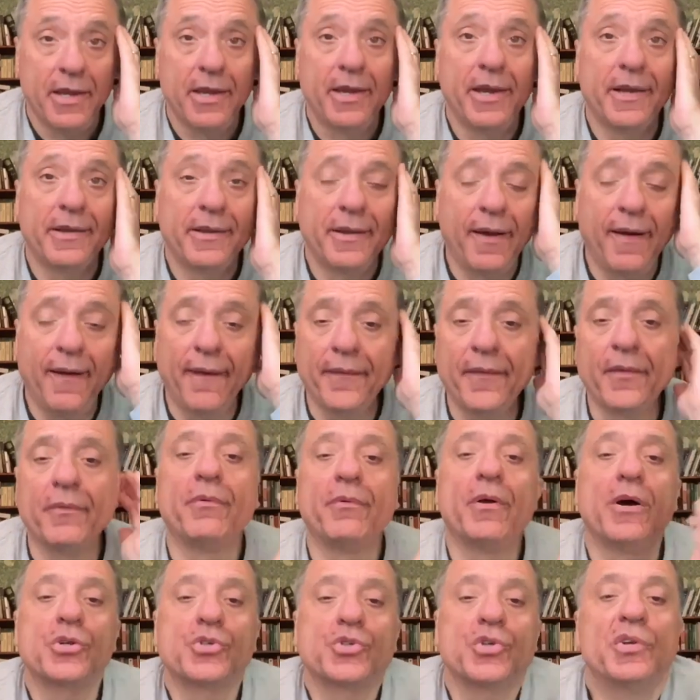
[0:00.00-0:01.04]
And other
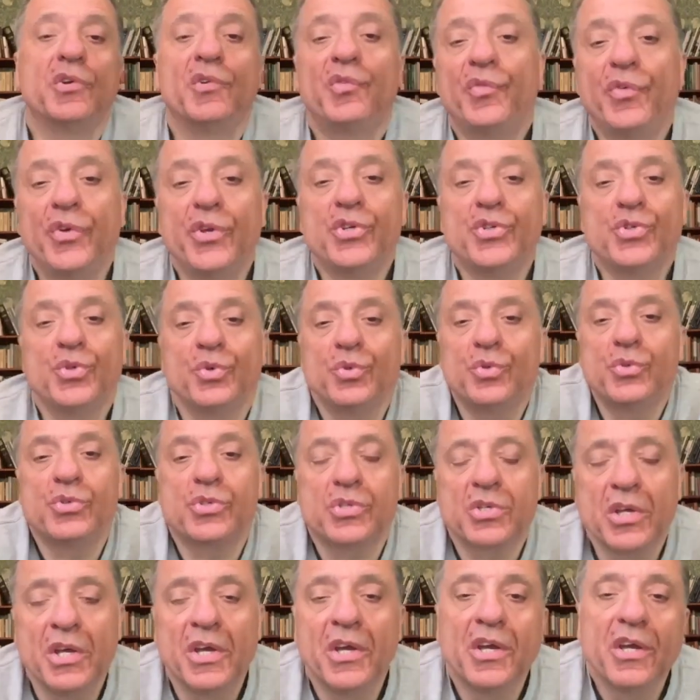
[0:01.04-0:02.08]
Russian officials,